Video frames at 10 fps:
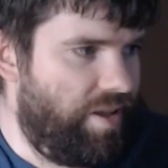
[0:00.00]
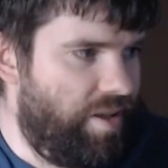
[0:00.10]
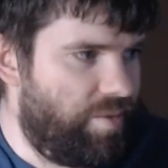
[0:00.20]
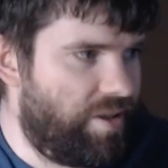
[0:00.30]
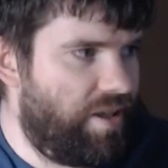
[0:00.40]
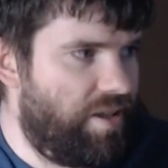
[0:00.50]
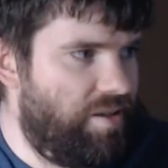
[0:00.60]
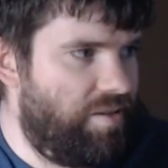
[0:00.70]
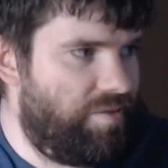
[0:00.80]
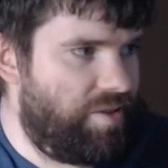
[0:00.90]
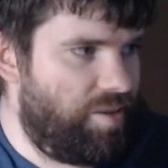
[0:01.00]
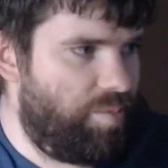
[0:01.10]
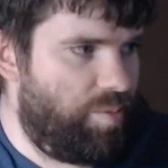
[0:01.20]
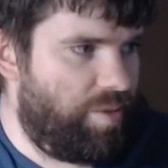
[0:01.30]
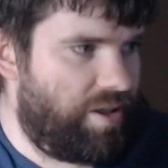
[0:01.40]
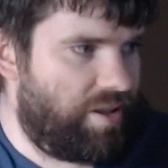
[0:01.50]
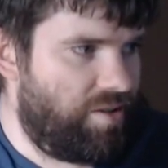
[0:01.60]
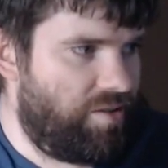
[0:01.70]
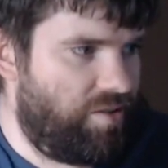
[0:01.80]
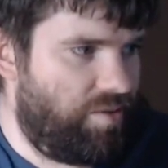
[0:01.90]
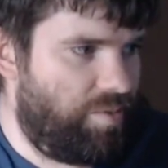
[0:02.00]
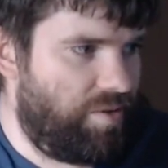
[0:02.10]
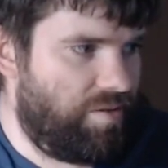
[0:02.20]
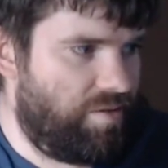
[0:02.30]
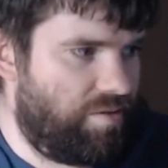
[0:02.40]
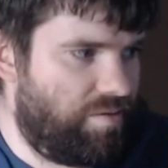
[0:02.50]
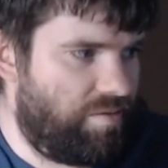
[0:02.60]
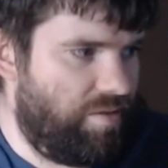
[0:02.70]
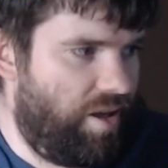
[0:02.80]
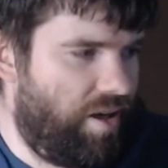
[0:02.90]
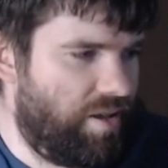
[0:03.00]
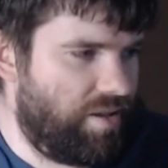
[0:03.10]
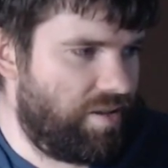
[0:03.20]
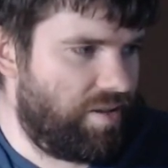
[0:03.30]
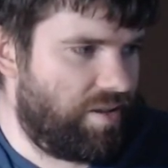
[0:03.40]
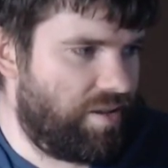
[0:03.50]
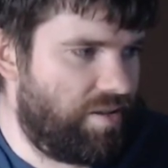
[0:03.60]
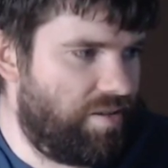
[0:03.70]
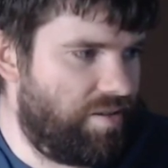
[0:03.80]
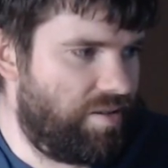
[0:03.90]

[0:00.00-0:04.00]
But again, available markets is a big, long thing.